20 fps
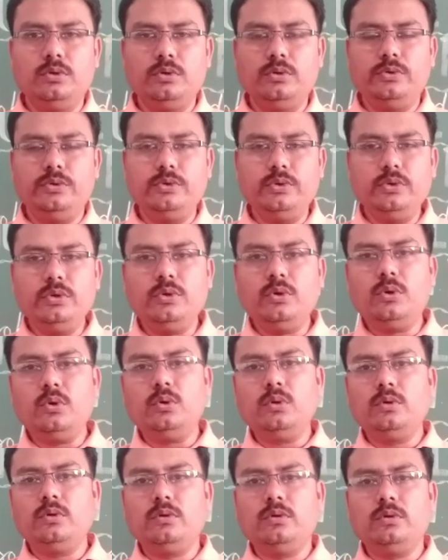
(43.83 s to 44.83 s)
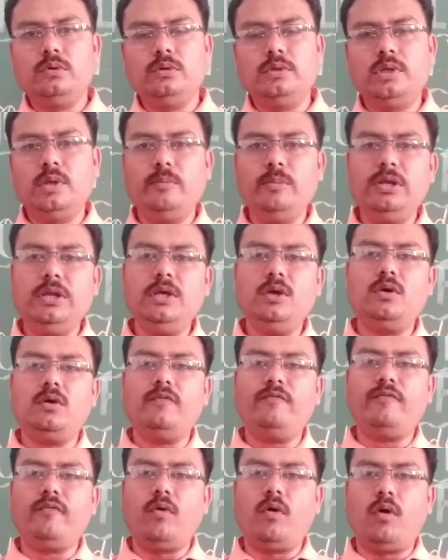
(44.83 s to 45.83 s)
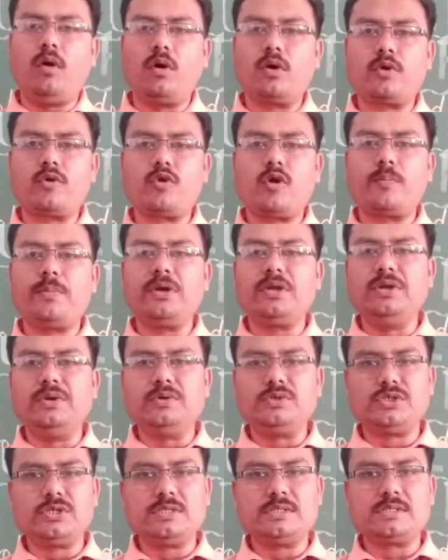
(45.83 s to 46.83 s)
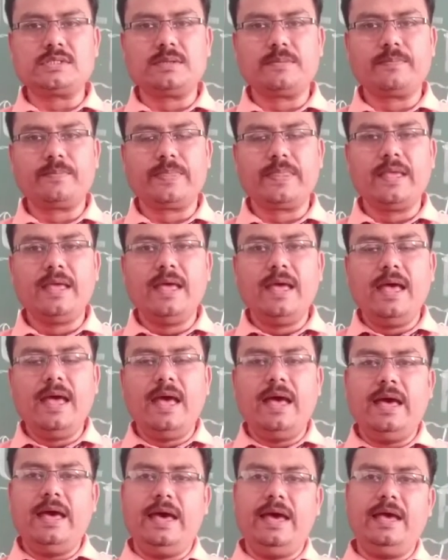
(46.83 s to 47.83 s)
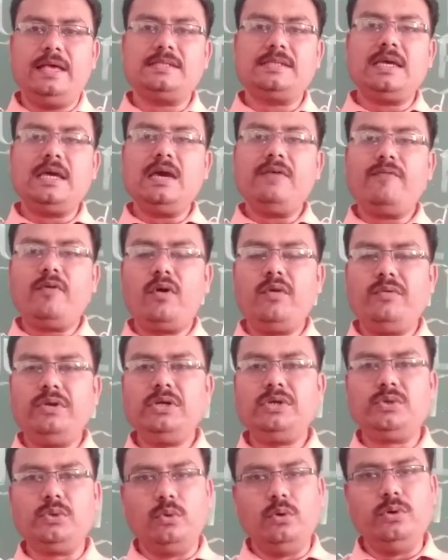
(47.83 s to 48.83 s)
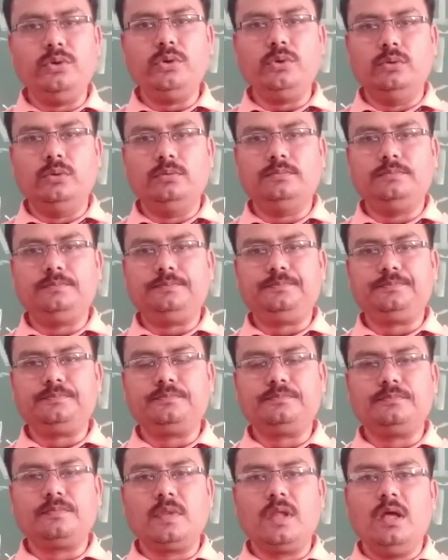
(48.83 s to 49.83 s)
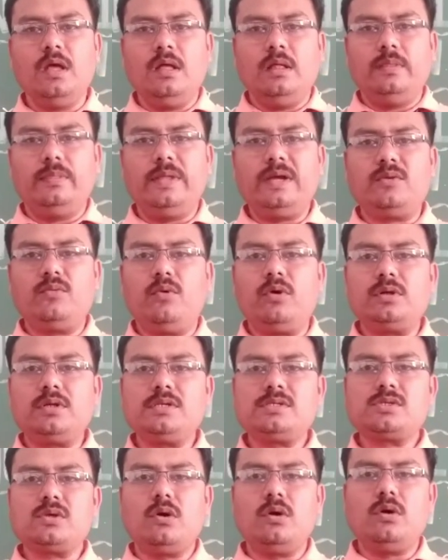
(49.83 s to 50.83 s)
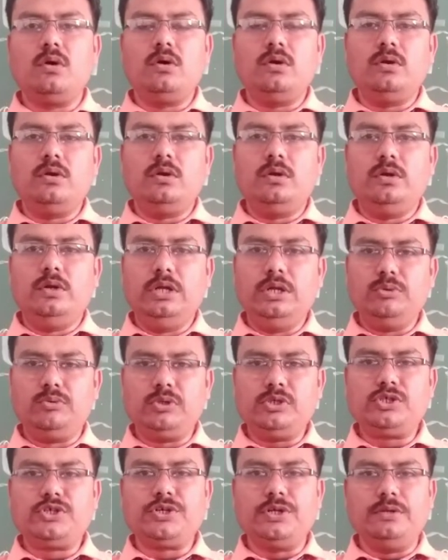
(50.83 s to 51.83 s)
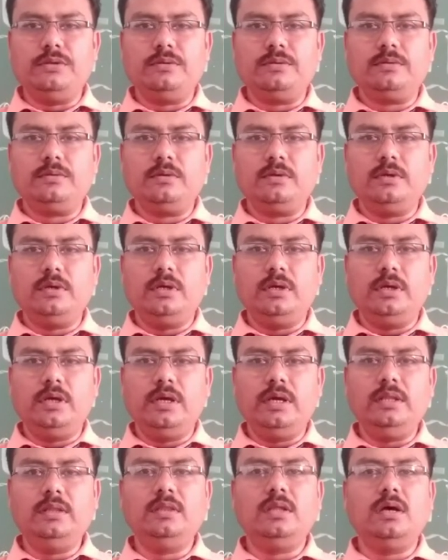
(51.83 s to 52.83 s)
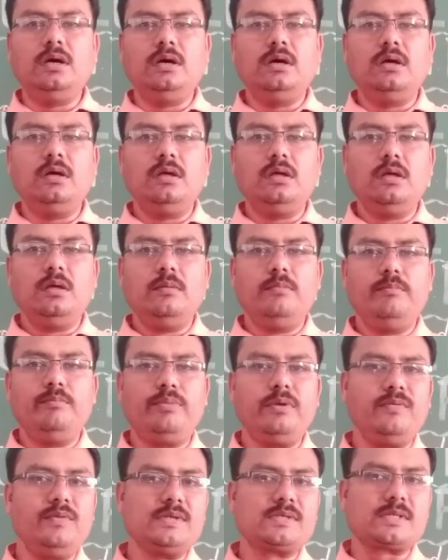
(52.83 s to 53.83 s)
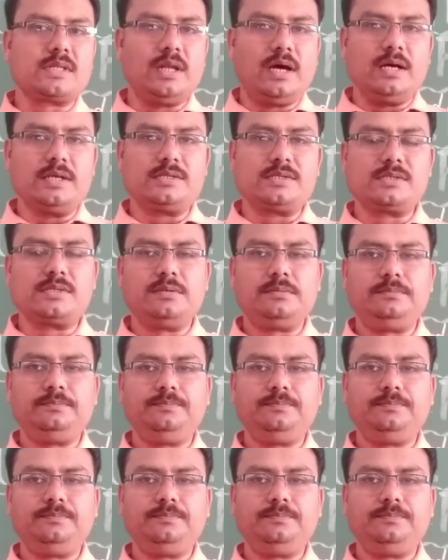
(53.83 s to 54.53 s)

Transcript: do you know the meaning of autotrophic nutrition? As I have already told you that what is nutrition in the previous class